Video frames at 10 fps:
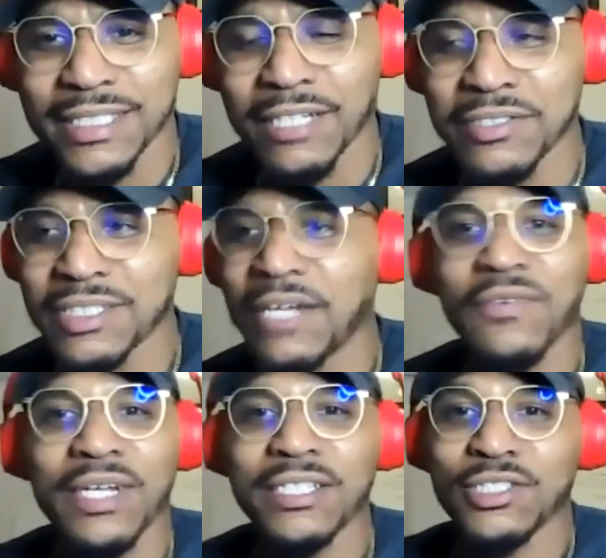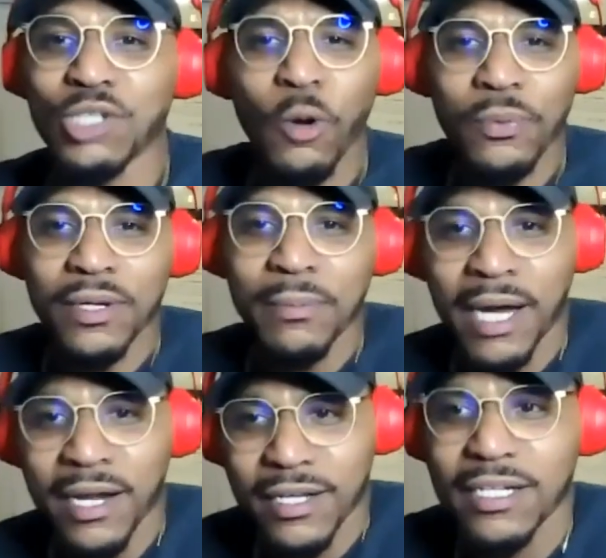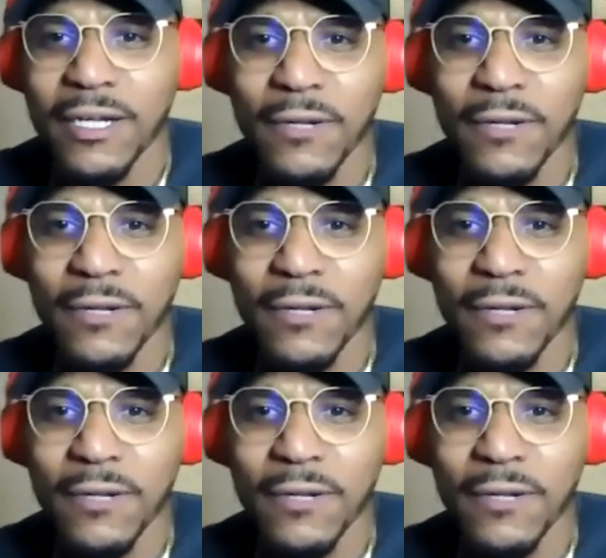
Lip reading: other stuff, and they're just open about it.